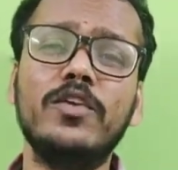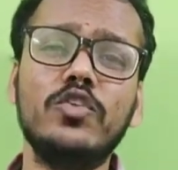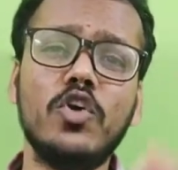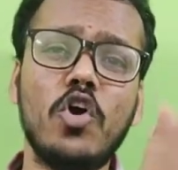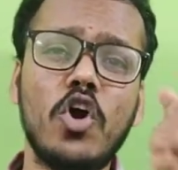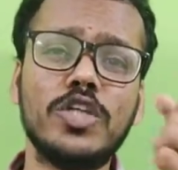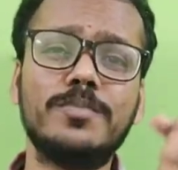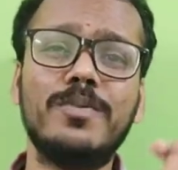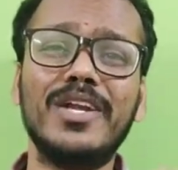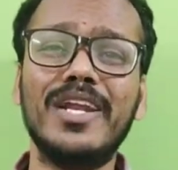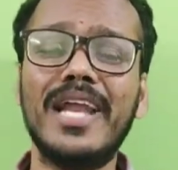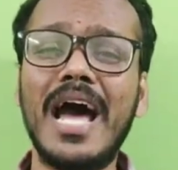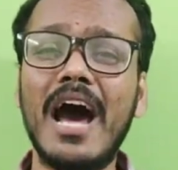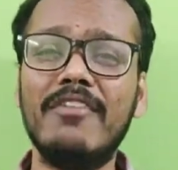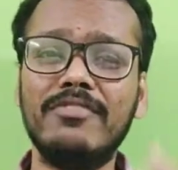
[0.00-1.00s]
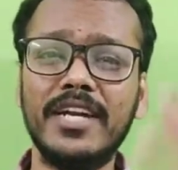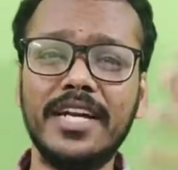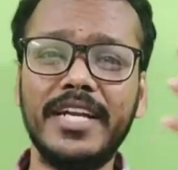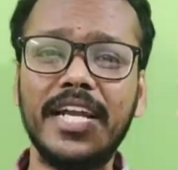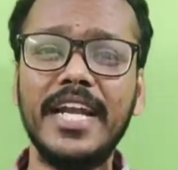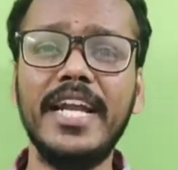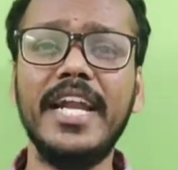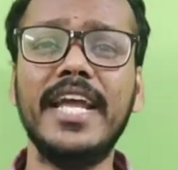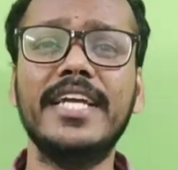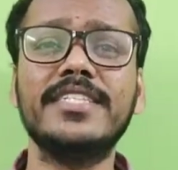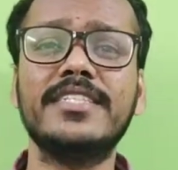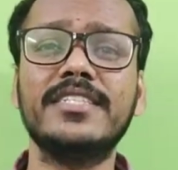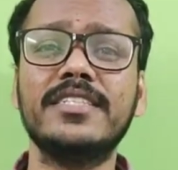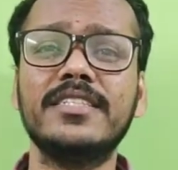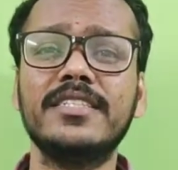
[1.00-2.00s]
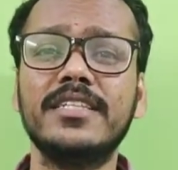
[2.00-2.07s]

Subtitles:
to the hospital after 10 days.